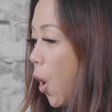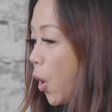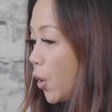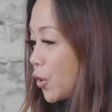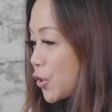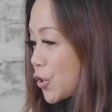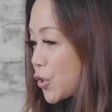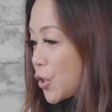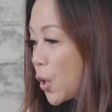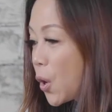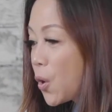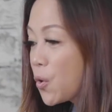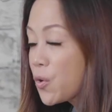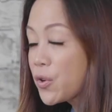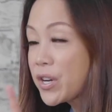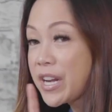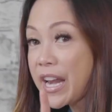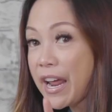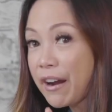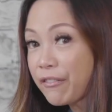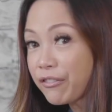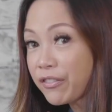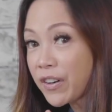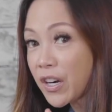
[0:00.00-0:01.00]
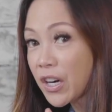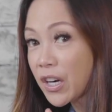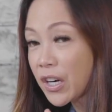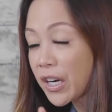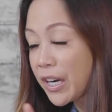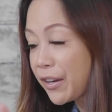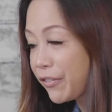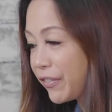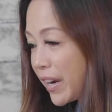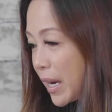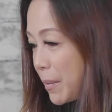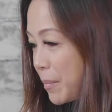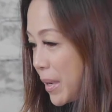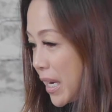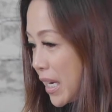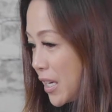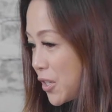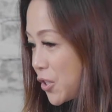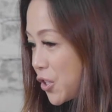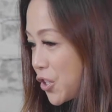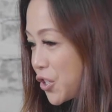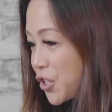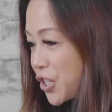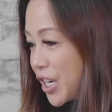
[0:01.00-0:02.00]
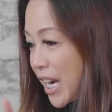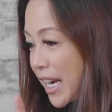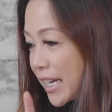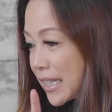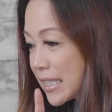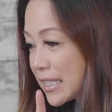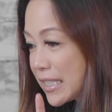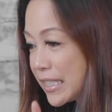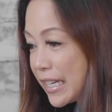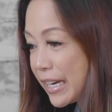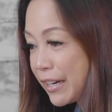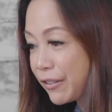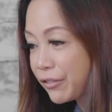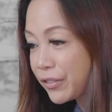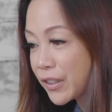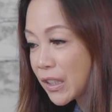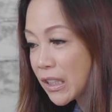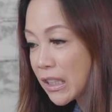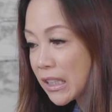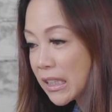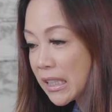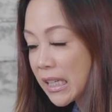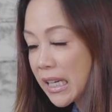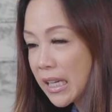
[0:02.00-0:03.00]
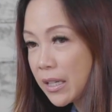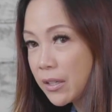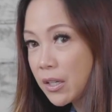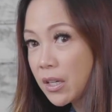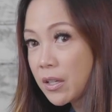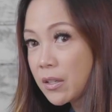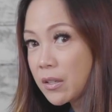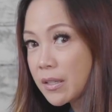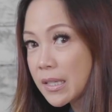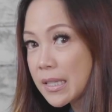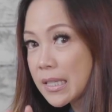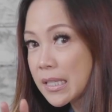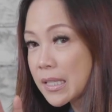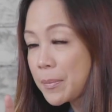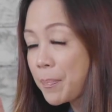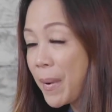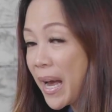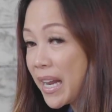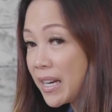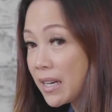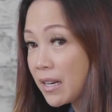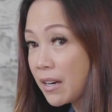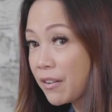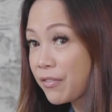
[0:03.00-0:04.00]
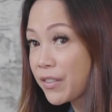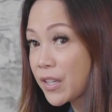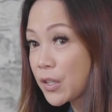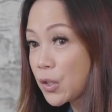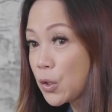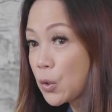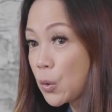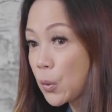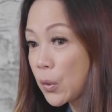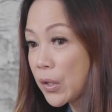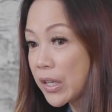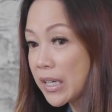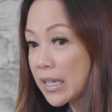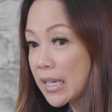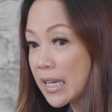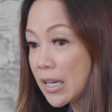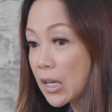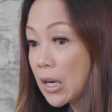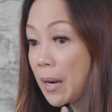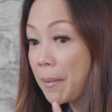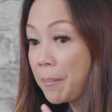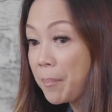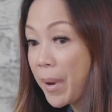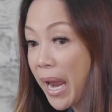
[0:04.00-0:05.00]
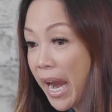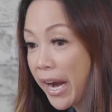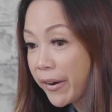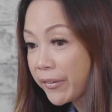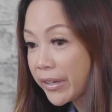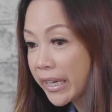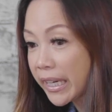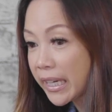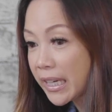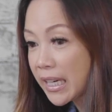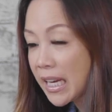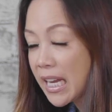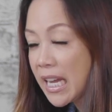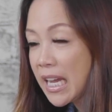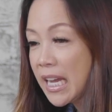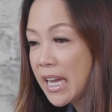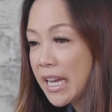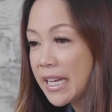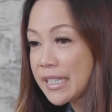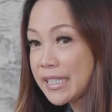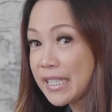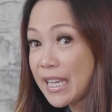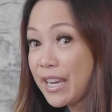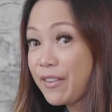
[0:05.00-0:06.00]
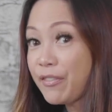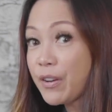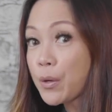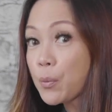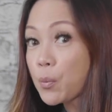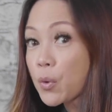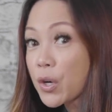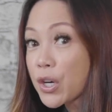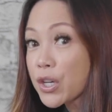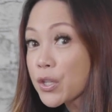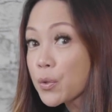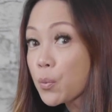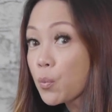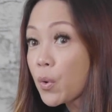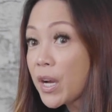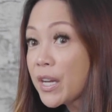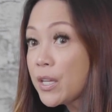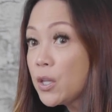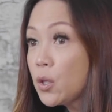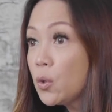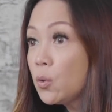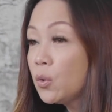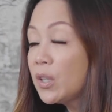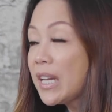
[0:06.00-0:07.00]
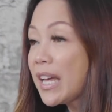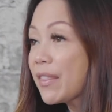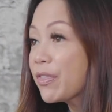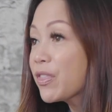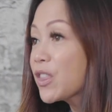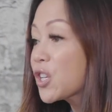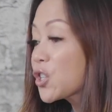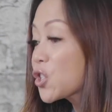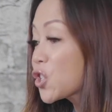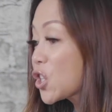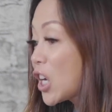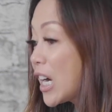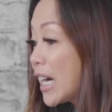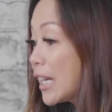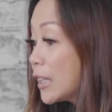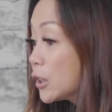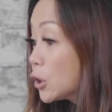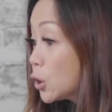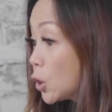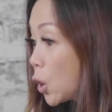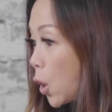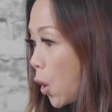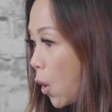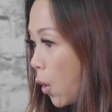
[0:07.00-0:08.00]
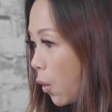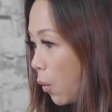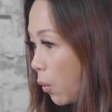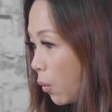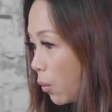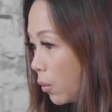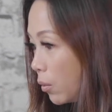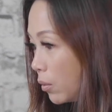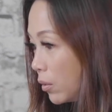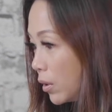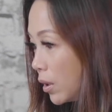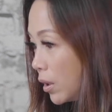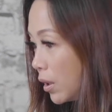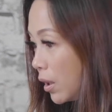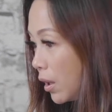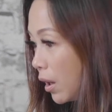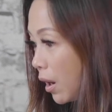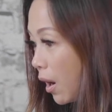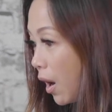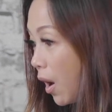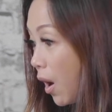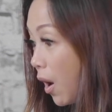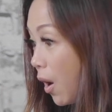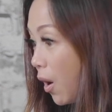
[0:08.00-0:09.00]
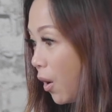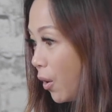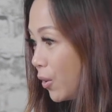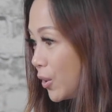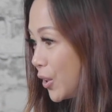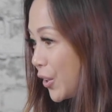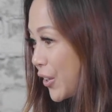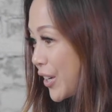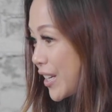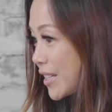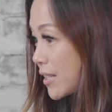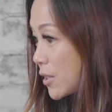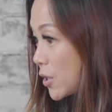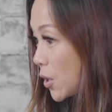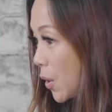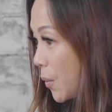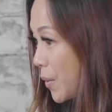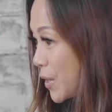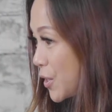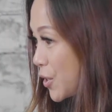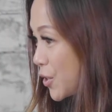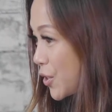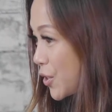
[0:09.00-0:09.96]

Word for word: Also, never, if I may interject, never. It, it's bad enough that you're comparing. It's even worse when you let the child know Oh, look at so and